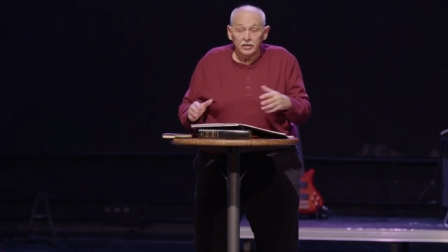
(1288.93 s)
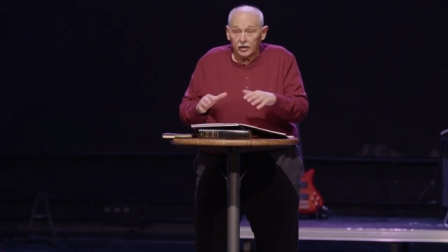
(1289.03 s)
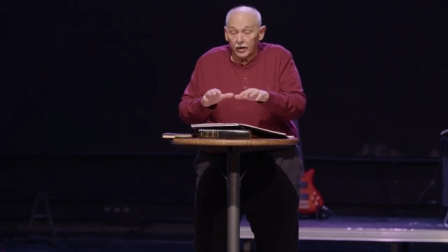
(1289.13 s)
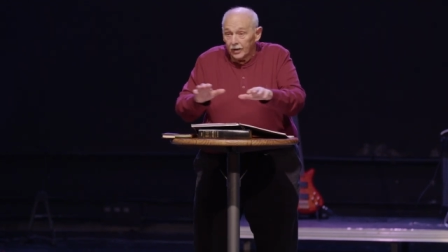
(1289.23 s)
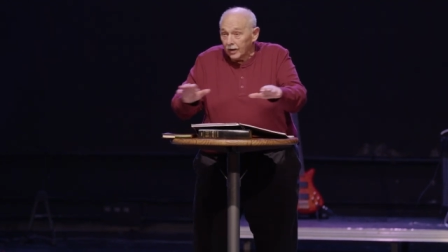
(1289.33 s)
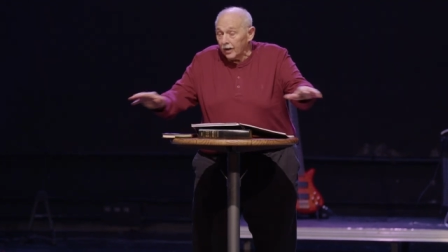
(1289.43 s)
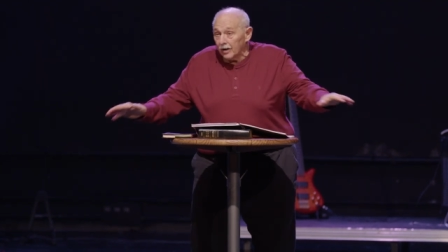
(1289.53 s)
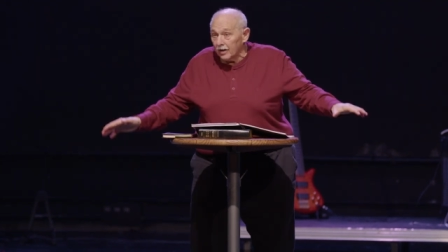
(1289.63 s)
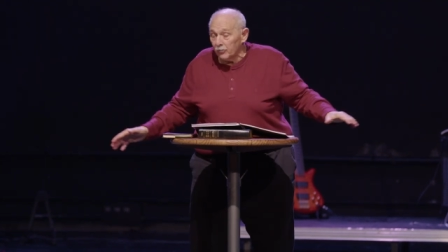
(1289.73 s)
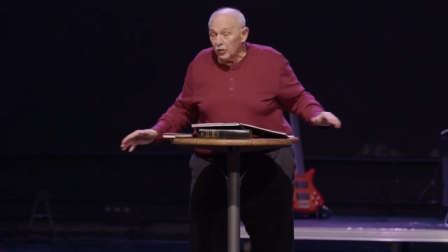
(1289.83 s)

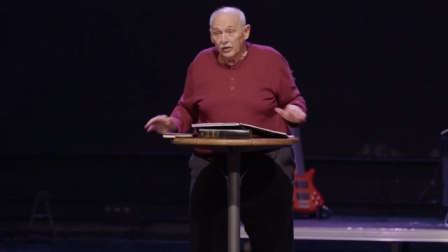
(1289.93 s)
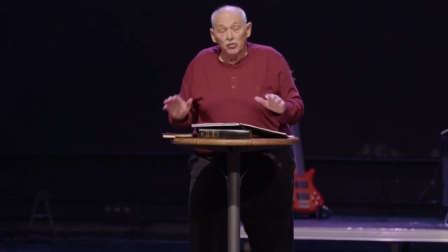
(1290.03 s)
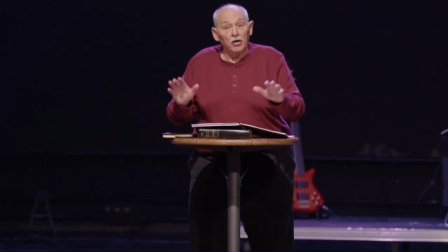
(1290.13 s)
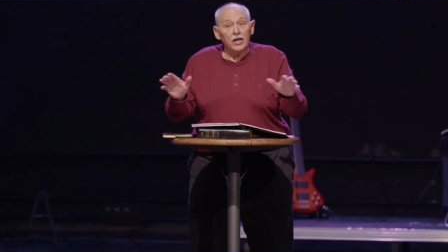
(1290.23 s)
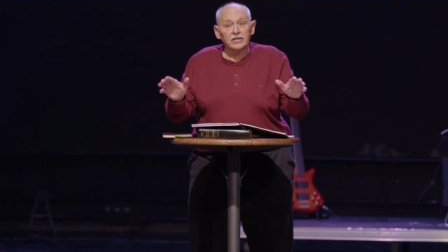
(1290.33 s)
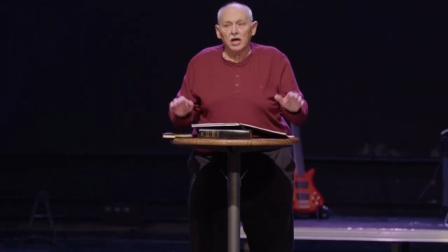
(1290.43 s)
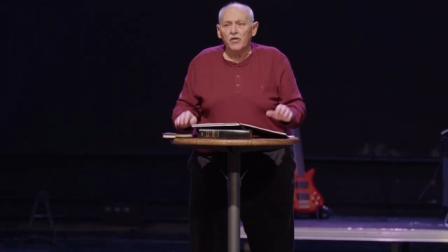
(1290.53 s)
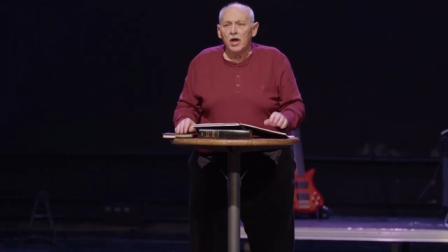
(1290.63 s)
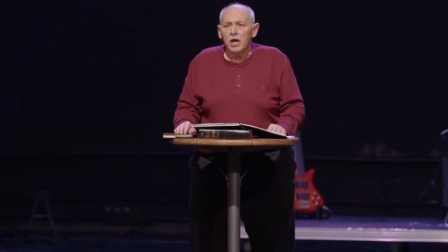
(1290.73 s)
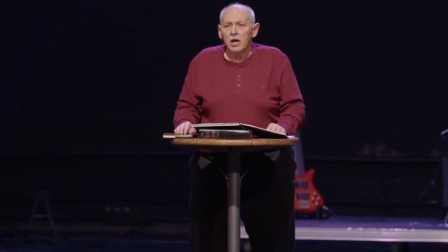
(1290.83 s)
Da-da-da-da-da-da. We got to do all that
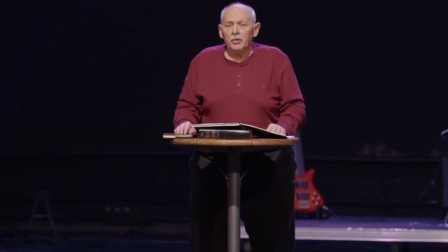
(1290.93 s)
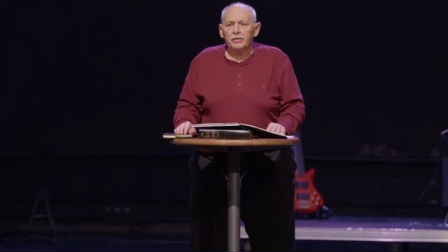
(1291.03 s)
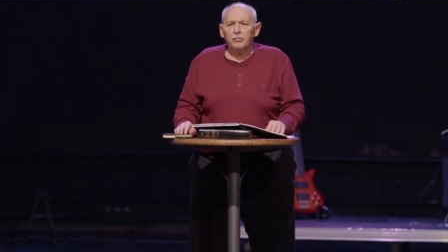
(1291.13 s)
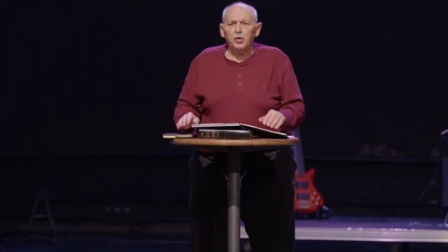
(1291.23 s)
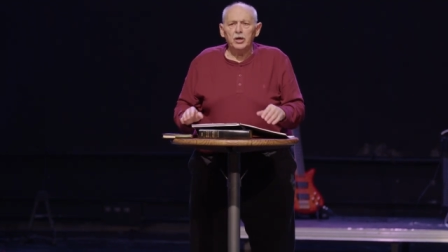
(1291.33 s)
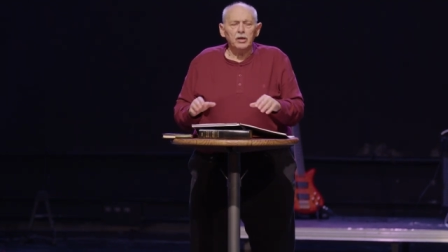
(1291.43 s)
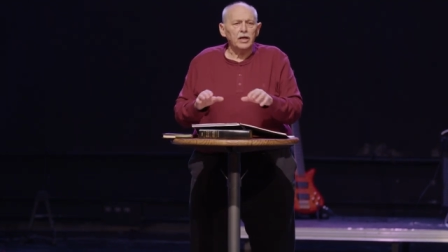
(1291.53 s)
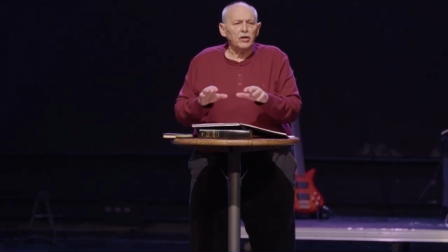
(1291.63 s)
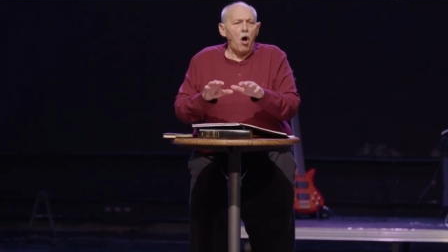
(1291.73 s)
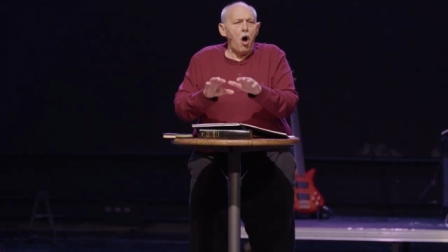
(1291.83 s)
stuff. But
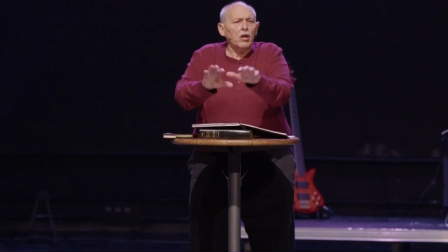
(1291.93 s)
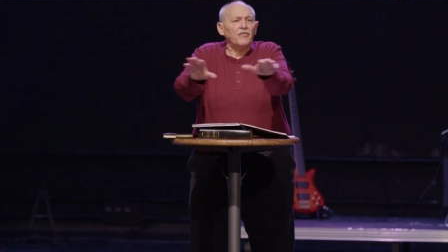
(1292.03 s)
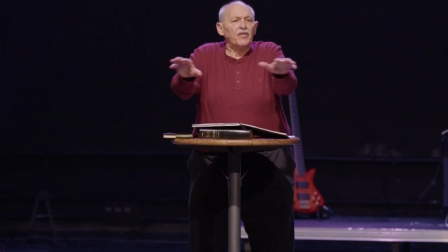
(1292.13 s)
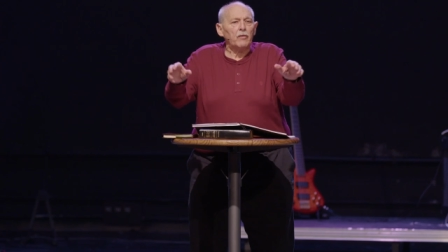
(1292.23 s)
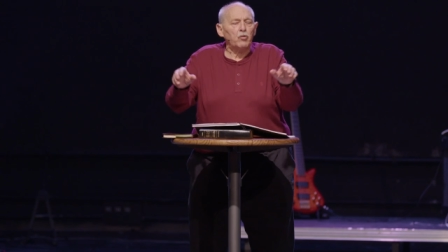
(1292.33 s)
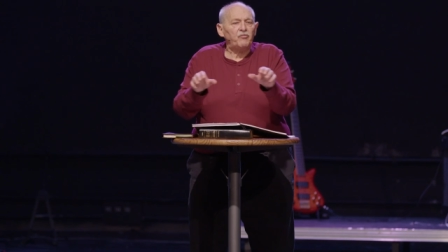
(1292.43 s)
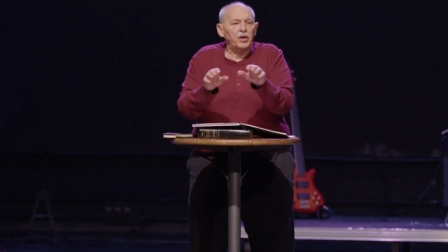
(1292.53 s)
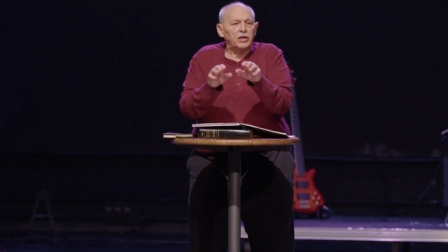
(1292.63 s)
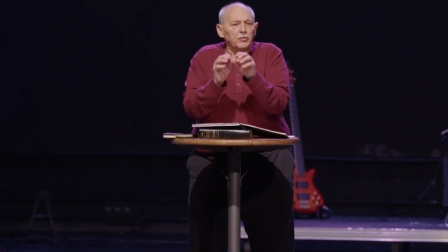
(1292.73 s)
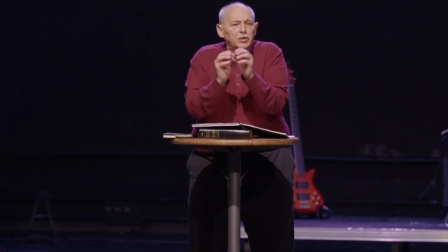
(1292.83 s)
in all of that, we've
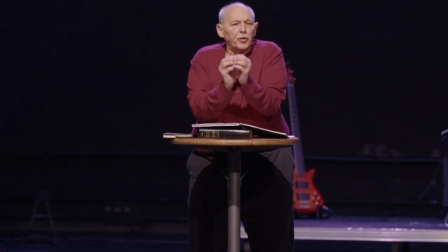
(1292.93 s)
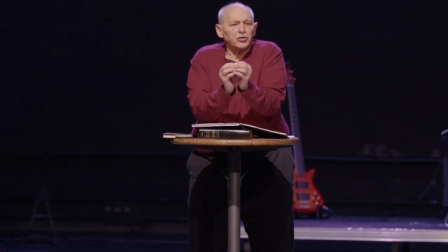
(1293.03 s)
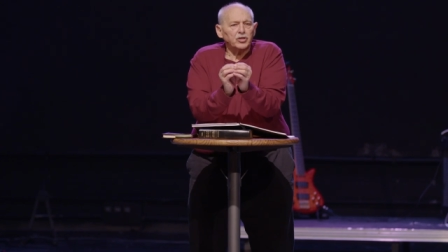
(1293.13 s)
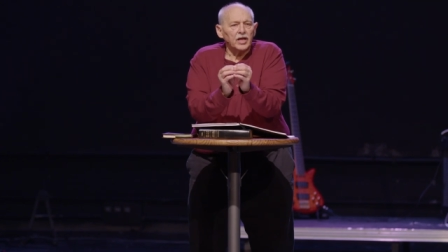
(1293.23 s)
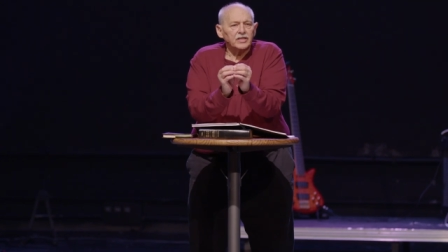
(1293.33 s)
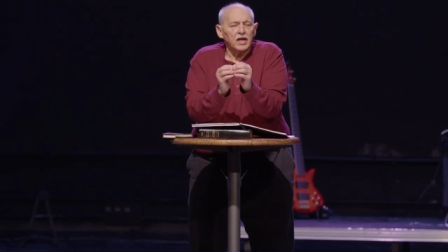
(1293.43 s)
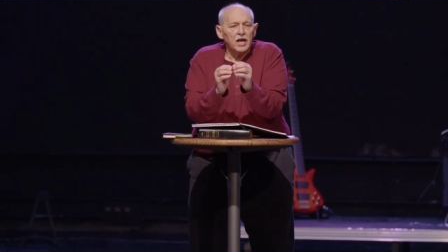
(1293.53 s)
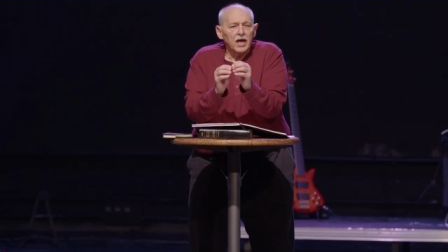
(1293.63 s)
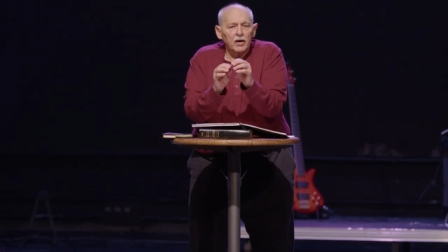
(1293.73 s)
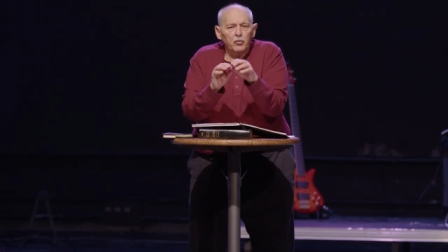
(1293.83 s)
become spiritually
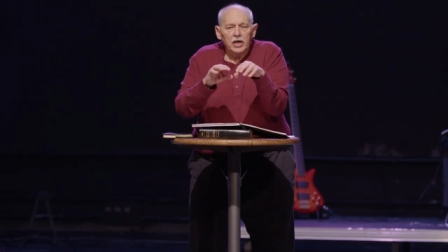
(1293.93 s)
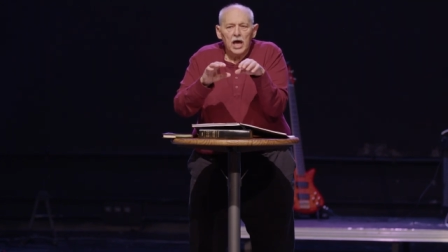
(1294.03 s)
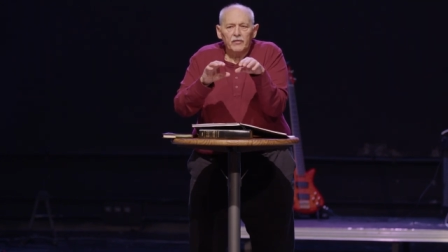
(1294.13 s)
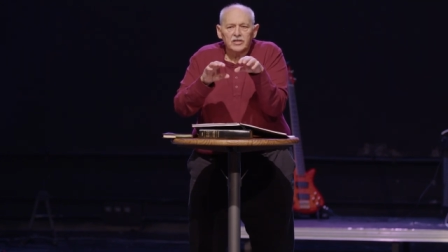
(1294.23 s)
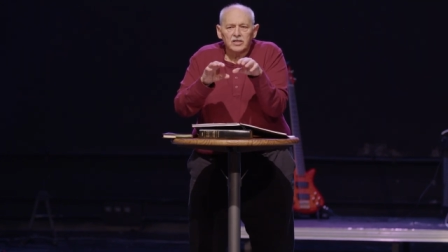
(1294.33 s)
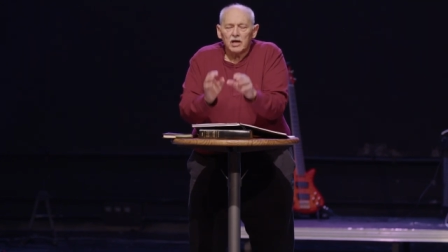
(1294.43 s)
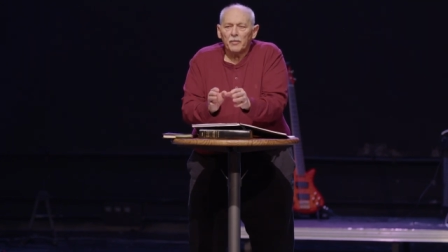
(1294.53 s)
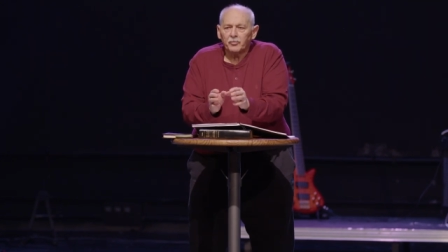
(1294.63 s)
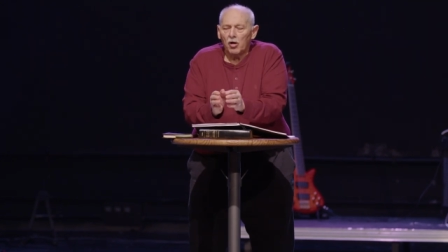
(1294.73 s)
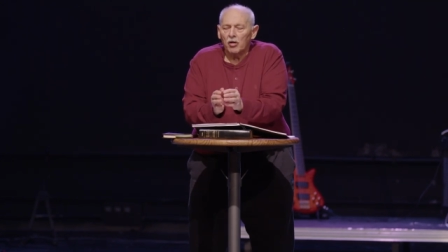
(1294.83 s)
lazy, and we haven't
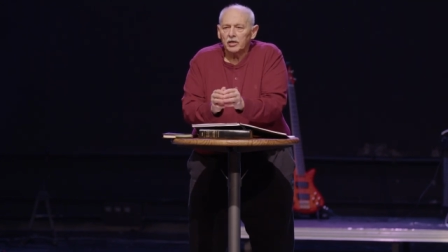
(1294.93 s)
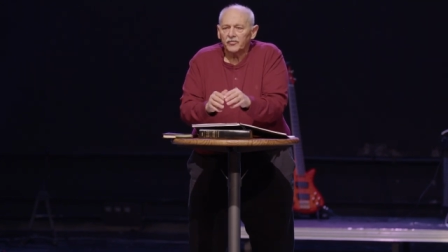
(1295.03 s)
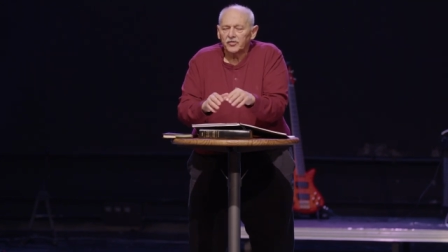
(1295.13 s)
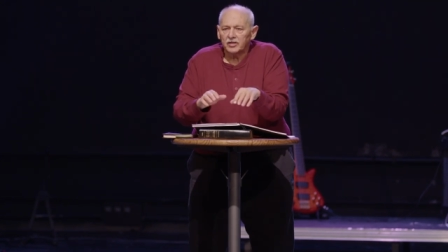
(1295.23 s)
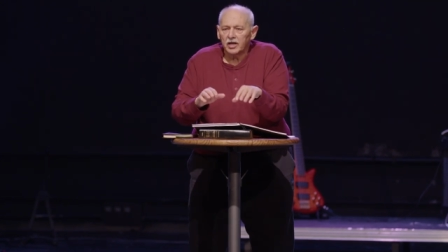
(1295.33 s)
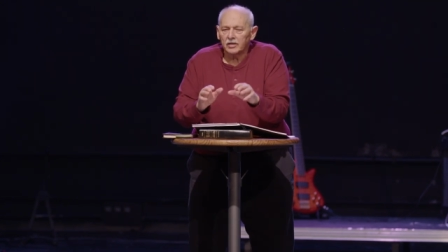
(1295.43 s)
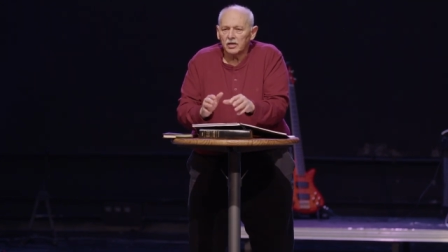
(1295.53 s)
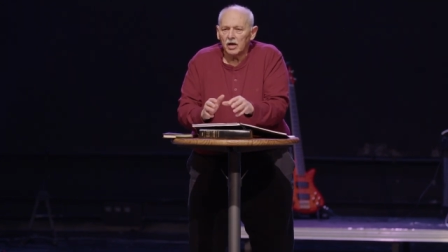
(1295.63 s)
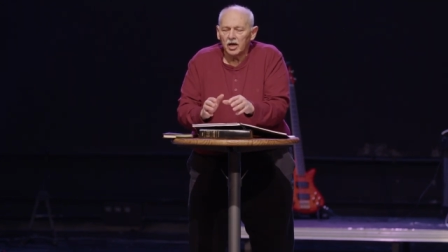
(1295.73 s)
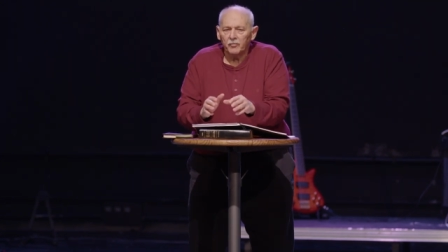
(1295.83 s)
stopped long enough to take
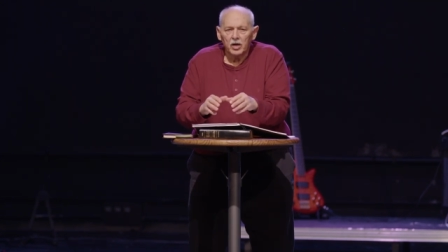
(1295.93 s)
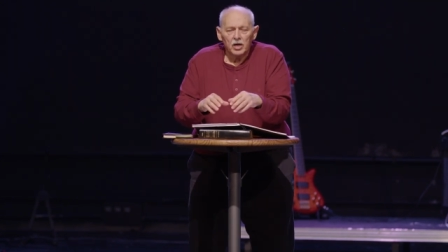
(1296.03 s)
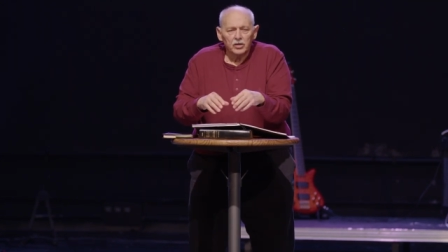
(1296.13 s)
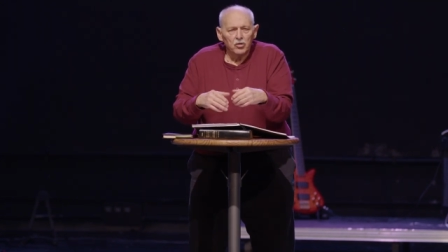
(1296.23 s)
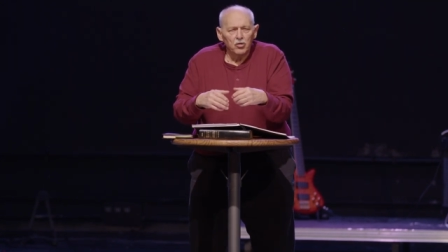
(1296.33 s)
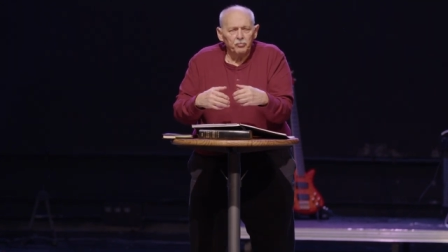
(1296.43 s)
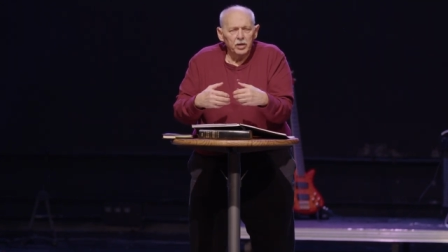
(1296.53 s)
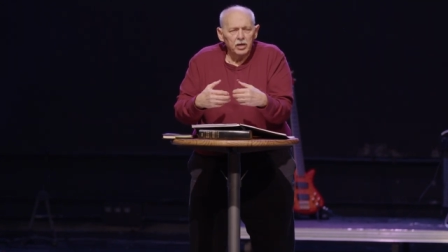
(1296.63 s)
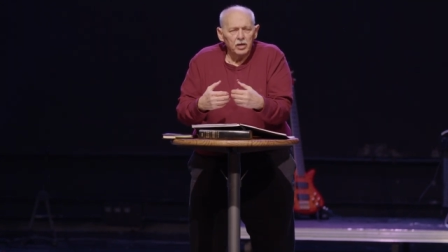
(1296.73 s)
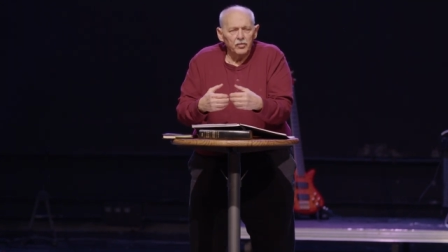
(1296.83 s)
time to be in